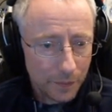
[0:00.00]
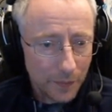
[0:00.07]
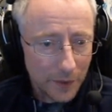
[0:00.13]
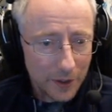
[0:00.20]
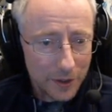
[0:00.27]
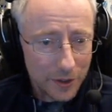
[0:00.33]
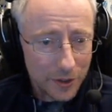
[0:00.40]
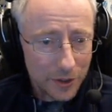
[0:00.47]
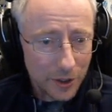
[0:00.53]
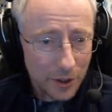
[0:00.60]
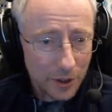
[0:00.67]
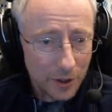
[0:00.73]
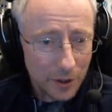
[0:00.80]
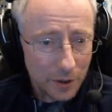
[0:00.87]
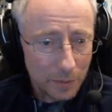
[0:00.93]
It's just
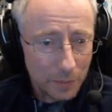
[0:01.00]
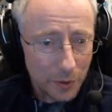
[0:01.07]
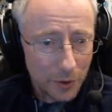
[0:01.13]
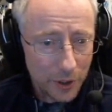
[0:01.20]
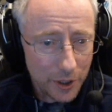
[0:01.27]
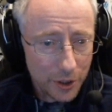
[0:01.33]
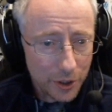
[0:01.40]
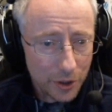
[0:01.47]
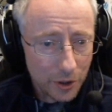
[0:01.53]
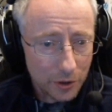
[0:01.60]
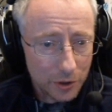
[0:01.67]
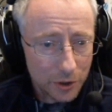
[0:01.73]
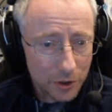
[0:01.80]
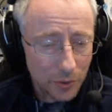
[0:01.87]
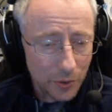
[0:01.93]
got a pretty strong
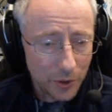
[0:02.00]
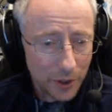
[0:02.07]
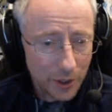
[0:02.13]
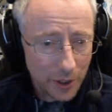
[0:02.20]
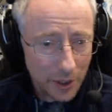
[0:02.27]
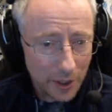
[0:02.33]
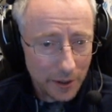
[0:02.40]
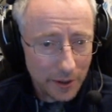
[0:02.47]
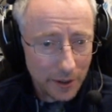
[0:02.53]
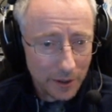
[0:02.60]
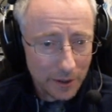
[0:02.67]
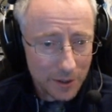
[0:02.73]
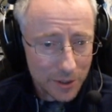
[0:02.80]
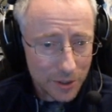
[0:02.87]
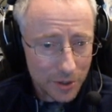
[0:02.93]
Saurian, and I think
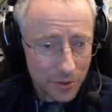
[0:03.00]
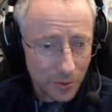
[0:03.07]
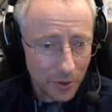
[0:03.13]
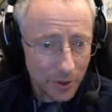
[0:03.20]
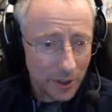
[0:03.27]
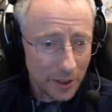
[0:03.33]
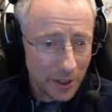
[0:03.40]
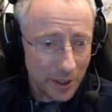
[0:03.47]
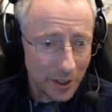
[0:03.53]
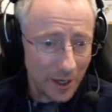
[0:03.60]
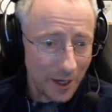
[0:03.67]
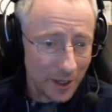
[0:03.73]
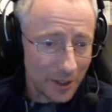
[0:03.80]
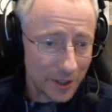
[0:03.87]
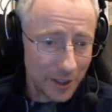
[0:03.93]
this Saurian can
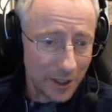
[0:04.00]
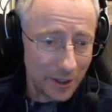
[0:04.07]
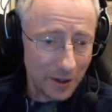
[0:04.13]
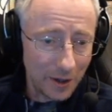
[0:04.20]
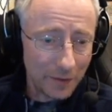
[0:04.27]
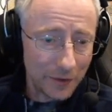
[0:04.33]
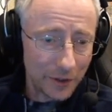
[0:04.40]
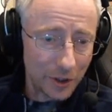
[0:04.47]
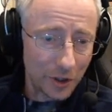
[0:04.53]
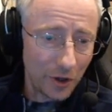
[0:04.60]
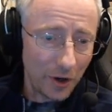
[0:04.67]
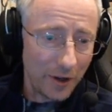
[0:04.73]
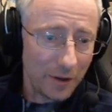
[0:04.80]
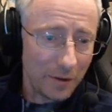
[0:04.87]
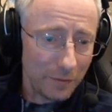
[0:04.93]
actually get off the
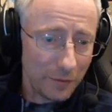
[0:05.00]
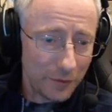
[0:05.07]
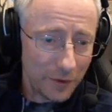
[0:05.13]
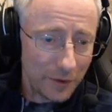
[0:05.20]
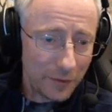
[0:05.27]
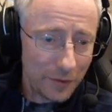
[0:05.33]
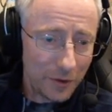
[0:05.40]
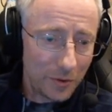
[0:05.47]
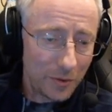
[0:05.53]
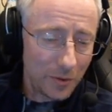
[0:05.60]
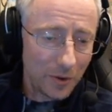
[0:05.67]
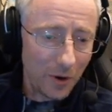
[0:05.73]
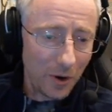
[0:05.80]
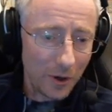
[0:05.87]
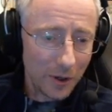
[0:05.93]
Triumph if you
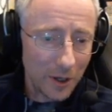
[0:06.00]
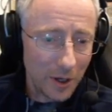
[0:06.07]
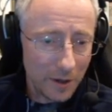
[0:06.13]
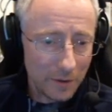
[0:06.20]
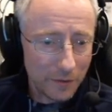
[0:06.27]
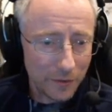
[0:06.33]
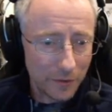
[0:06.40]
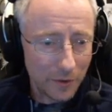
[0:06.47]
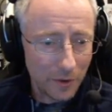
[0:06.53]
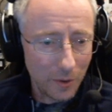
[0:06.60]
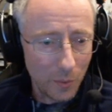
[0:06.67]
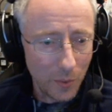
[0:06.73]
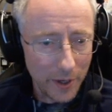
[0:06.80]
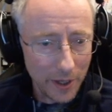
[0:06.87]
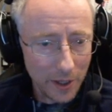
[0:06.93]
archive
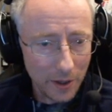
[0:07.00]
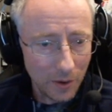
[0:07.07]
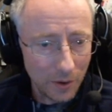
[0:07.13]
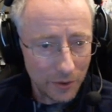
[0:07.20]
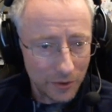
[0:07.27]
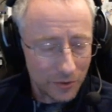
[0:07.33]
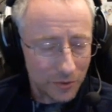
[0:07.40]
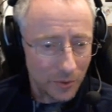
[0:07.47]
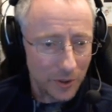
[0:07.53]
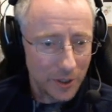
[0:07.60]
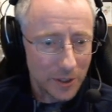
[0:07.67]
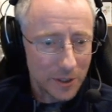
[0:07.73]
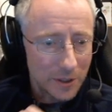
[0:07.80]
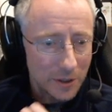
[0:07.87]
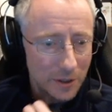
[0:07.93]
away all the
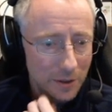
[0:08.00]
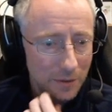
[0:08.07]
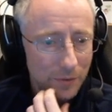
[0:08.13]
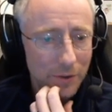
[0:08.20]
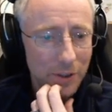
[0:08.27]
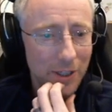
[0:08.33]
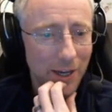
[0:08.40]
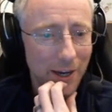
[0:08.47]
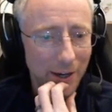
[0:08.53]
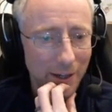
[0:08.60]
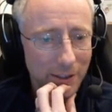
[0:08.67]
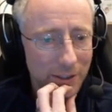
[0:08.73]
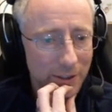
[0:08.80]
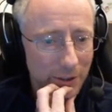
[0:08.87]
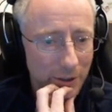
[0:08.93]
Saurian stuff, then
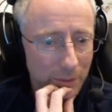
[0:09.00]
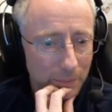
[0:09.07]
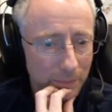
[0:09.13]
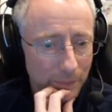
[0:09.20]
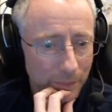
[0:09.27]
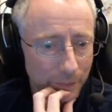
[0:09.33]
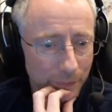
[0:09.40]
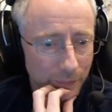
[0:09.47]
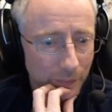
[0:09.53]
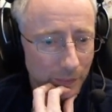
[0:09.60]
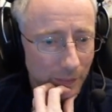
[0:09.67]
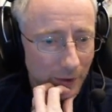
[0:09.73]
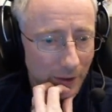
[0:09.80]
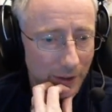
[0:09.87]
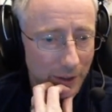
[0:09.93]
Axiom,
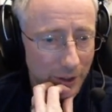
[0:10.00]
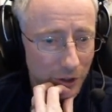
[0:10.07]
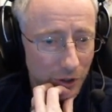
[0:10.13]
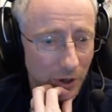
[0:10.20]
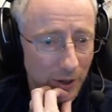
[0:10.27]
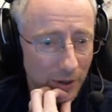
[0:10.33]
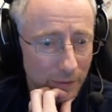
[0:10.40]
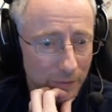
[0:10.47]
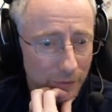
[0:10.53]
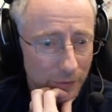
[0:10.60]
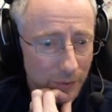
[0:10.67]
and then Triumph.